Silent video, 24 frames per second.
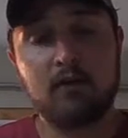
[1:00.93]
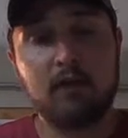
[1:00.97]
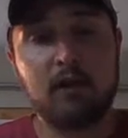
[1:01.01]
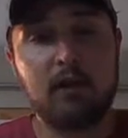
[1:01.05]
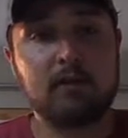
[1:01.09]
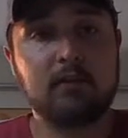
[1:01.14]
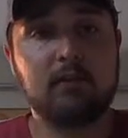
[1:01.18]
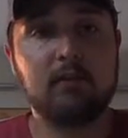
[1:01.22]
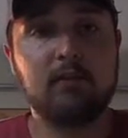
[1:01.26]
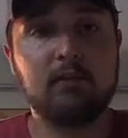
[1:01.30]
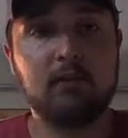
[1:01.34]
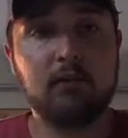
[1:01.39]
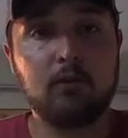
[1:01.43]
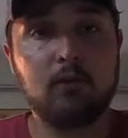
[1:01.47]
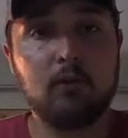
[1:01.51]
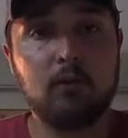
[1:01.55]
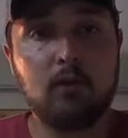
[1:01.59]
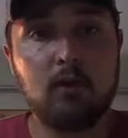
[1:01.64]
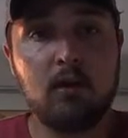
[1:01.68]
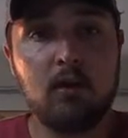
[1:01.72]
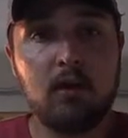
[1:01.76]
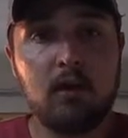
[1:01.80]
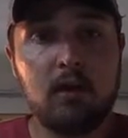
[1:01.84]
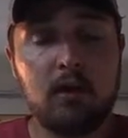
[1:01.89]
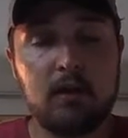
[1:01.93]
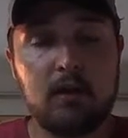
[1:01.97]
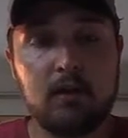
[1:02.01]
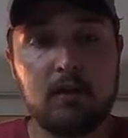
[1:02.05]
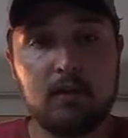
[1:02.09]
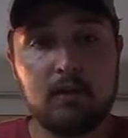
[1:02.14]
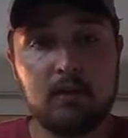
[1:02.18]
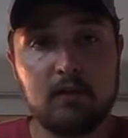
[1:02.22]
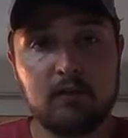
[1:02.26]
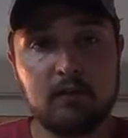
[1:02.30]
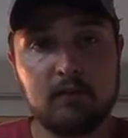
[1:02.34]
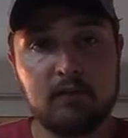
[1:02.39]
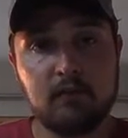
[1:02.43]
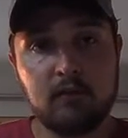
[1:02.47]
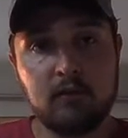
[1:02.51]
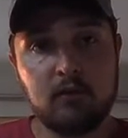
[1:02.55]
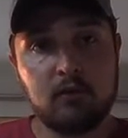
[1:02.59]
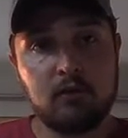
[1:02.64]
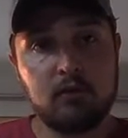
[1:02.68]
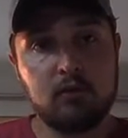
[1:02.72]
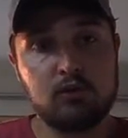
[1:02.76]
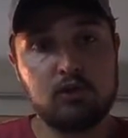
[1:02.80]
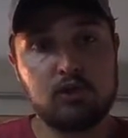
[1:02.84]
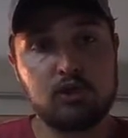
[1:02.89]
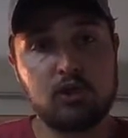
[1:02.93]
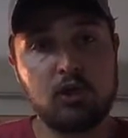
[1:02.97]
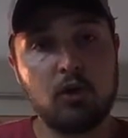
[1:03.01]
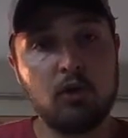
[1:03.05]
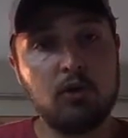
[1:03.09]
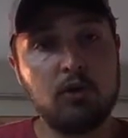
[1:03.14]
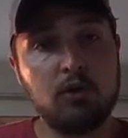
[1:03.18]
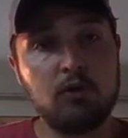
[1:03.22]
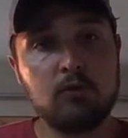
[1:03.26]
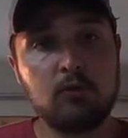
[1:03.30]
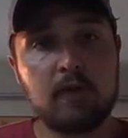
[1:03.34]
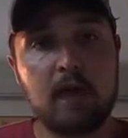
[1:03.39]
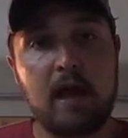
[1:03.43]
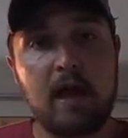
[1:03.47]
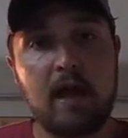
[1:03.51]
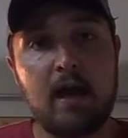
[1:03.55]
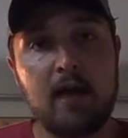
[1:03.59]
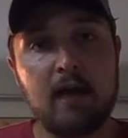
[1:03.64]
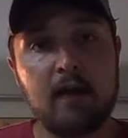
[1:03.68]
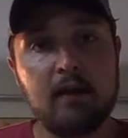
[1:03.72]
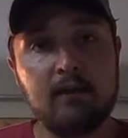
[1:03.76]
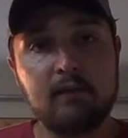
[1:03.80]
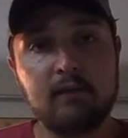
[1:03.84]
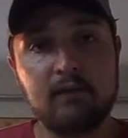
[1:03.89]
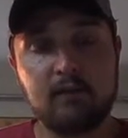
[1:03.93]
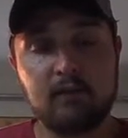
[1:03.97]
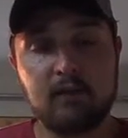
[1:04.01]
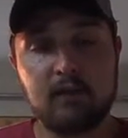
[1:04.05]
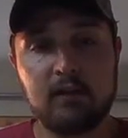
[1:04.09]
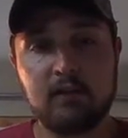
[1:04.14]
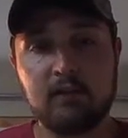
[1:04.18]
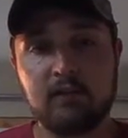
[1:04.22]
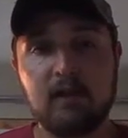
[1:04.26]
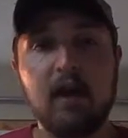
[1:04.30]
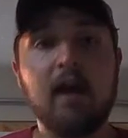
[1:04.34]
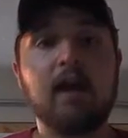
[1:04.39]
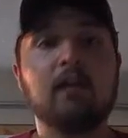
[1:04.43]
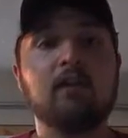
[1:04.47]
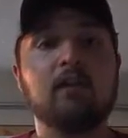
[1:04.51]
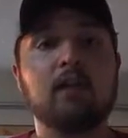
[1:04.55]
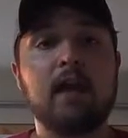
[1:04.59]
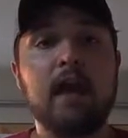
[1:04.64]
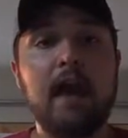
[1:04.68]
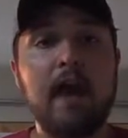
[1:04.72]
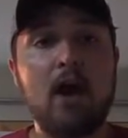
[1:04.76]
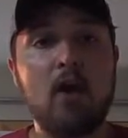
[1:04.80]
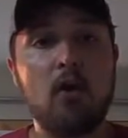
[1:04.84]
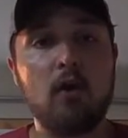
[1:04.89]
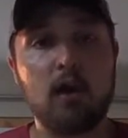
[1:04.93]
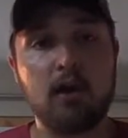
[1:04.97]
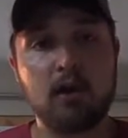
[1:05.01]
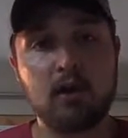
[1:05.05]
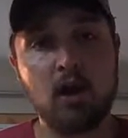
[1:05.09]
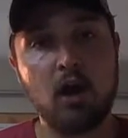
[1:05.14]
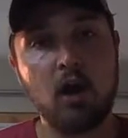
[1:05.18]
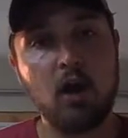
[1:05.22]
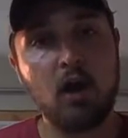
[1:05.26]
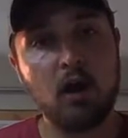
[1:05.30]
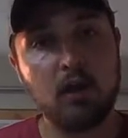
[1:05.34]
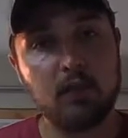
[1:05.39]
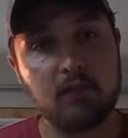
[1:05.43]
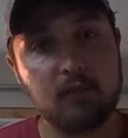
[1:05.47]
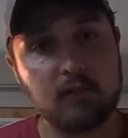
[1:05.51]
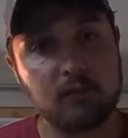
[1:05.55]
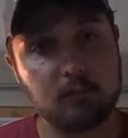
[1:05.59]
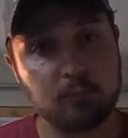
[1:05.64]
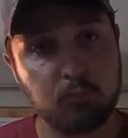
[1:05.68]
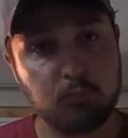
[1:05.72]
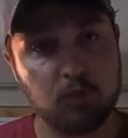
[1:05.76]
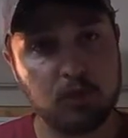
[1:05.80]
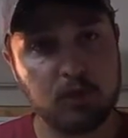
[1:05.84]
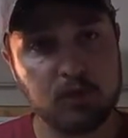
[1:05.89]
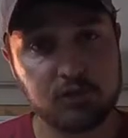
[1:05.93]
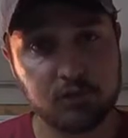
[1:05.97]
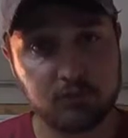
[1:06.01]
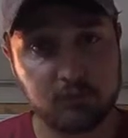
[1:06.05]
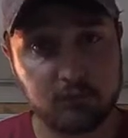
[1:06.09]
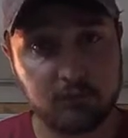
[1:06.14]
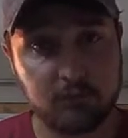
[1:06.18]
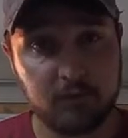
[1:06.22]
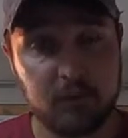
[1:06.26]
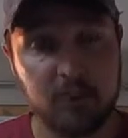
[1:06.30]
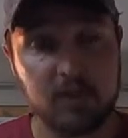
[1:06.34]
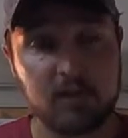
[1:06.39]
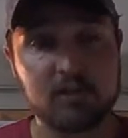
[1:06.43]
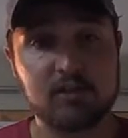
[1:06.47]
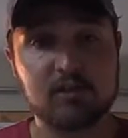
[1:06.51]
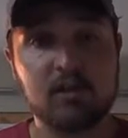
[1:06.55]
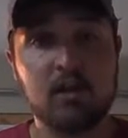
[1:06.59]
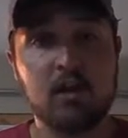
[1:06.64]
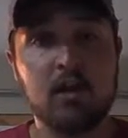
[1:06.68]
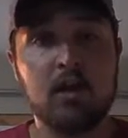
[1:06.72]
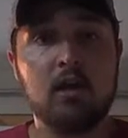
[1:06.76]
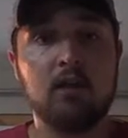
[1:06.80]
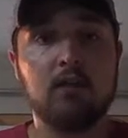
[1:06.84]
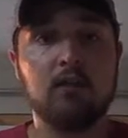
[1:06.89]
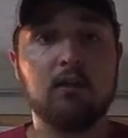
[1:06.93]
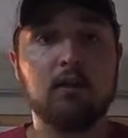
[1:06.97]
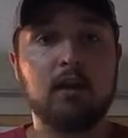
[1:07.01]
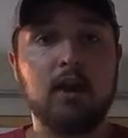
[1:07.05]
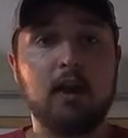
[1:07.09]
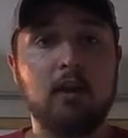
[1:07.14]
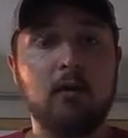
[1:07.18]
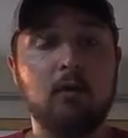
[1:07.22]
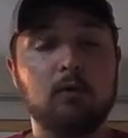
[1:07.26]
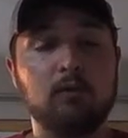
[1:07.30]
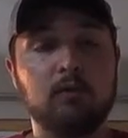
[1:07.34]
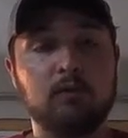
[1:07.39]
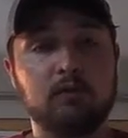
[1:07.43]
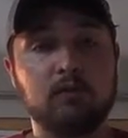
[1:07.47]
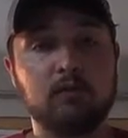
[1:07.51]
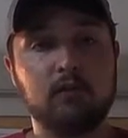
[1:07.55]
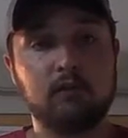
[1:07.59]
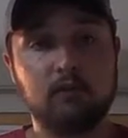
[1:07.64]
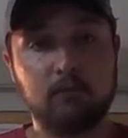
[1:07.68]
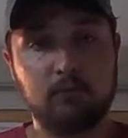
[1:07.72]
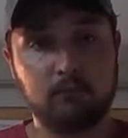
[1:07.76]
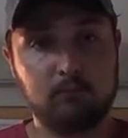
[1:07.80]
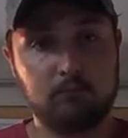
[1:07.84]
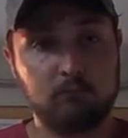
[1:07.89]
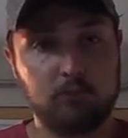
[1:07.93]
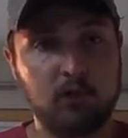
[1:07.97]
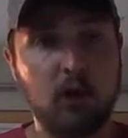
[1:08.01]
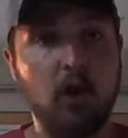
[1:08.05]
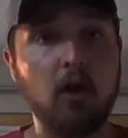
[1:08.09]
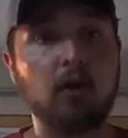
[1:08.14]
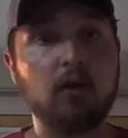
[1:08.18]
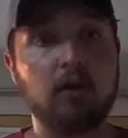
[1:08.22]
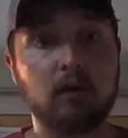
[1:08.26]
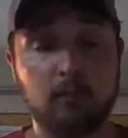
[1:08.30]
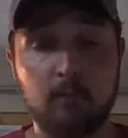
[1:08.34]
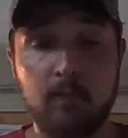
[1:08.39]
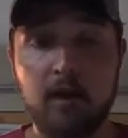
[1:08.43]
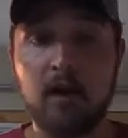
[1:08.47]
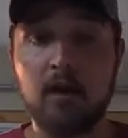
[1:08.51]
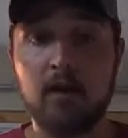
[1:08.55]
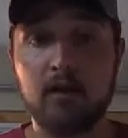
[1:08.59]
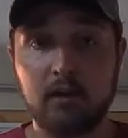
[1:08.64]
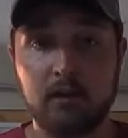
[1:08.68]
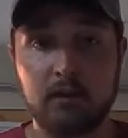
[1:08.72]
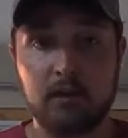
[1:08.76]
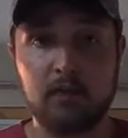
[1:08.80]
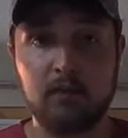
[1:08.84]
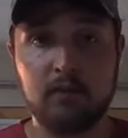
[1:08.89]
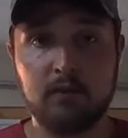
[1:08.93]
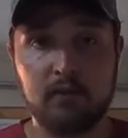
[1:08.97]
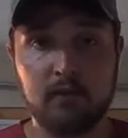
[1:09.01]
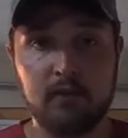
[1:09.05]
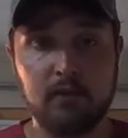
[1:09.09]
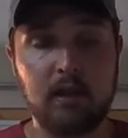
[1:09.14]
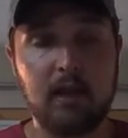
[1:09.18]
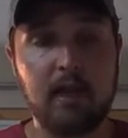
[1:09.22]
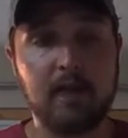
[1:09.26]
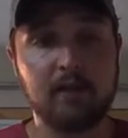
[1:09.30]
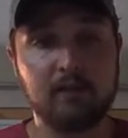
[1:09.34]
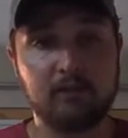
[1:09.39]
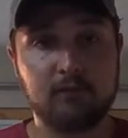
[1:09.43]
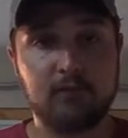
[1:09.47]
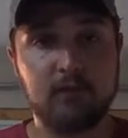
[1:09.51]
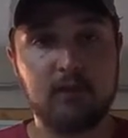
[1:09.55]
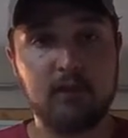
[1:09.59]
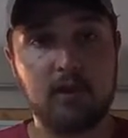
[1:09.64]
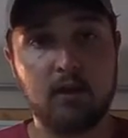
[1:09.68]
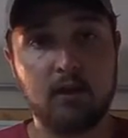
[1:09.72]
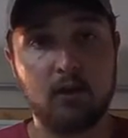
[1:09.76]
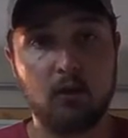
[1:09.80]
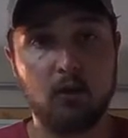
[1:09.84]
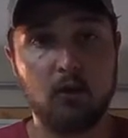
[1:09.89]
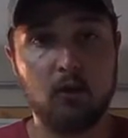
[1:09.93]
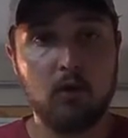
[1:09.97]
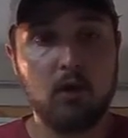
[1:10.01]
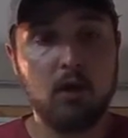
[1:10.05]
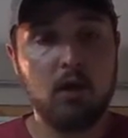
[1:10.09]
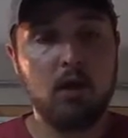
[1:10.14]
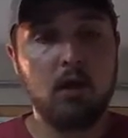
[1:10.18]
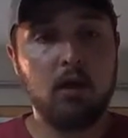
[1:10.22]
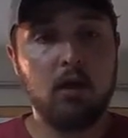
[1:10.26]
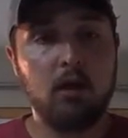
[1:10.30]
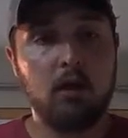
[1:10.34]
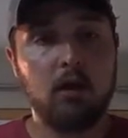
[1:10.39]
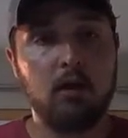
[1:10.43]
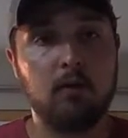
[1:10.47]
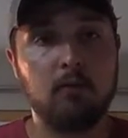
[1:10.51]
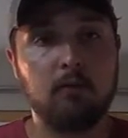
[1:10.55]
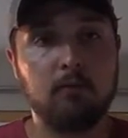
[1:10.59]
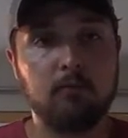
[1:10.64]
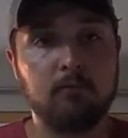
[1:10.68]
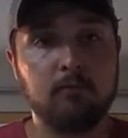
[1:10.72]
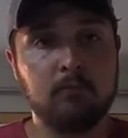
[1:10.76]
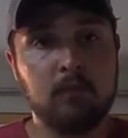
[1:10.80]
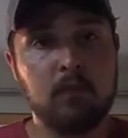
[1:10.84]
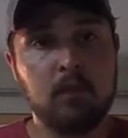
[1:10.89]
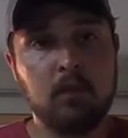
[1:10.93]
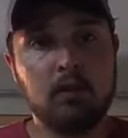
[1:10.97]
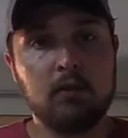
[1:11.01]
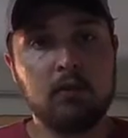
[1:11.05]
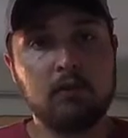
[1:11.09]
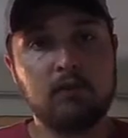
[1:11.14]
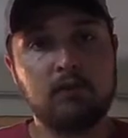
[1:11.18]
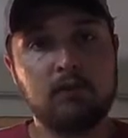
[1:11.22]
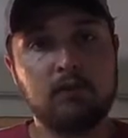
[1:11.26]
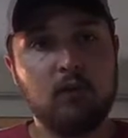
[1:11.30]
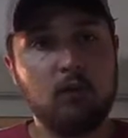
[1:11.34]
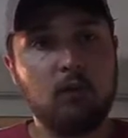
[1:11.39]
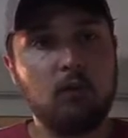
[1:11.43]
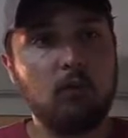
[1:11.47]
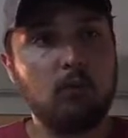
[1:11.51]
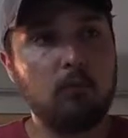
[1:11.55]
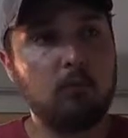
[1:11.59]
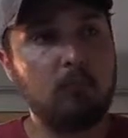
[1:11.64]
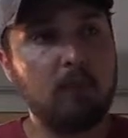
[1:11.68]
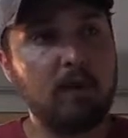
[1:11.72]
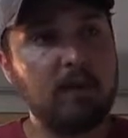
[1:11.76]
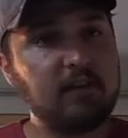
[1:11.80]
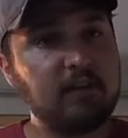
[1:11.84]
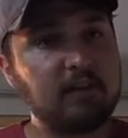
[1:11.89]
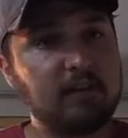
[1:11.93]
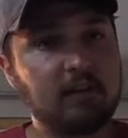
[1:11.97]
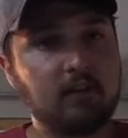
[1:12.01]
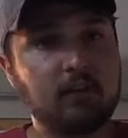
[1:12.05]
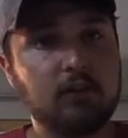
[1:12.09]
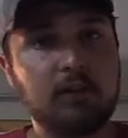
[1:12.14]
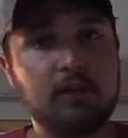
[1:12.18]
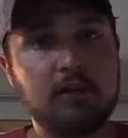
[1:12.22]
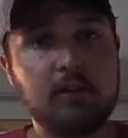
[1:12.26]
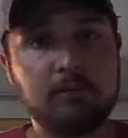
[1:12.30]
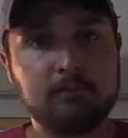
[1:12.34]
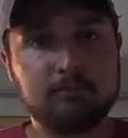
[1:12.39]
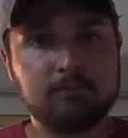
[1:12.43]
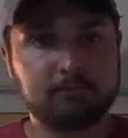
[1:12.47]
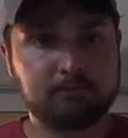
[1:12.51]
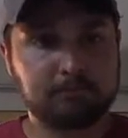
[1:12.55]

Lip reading: like to do is show you guys exactly how I caught these pressured fish that I was talking about in the last video. So basically,